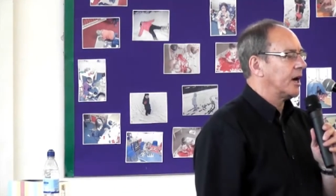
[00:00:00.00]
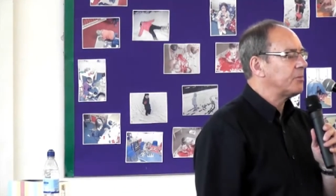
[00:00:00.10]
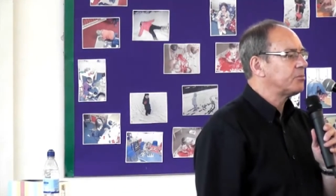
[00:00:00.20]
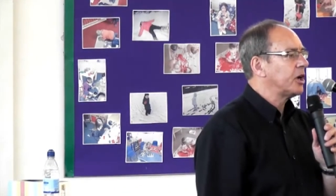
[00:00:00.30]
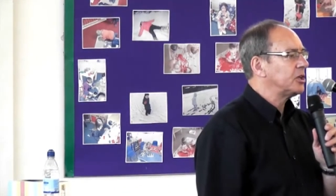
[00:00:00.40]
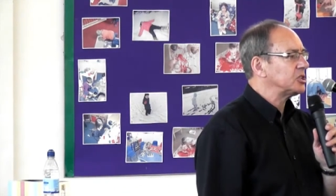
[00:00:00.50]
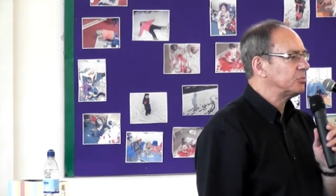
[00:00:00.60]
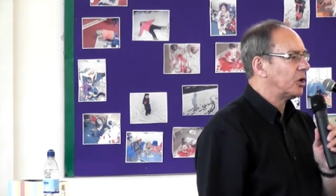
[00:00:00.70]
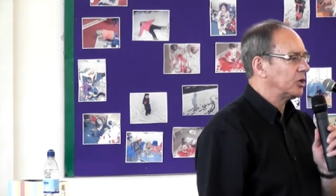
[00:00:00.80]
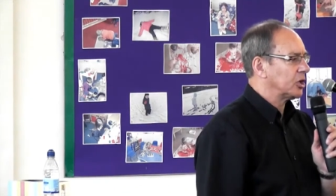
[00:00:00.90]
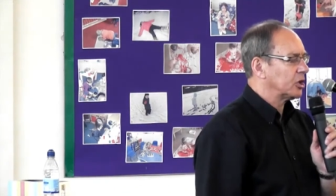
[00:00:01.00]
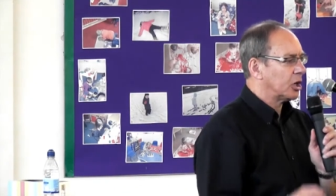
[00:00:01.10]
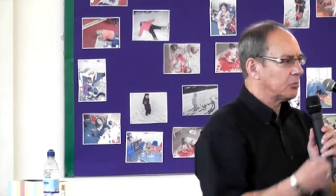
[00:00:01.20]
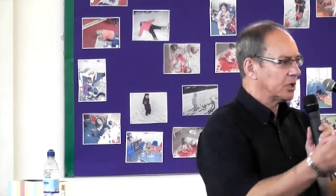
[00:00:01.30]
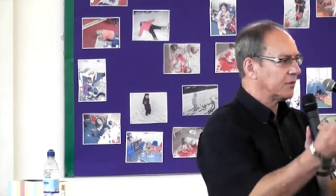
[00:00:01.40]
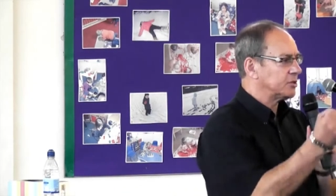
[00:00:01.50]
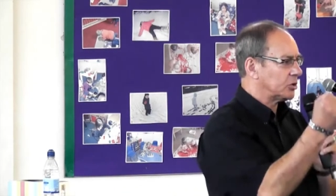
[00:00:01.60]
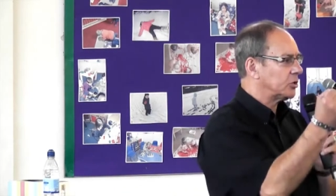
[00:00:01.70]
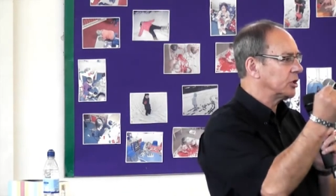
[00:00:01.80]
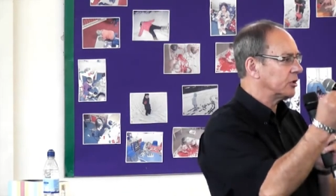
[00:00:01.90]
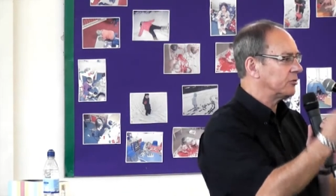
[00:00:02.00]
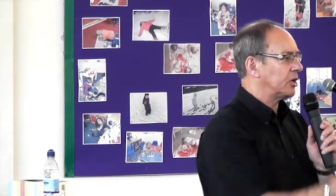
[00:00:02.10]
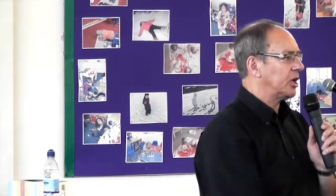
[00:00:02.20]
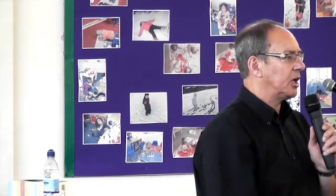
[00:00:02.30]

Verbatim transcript: I pray this morning that God will give us a hunger for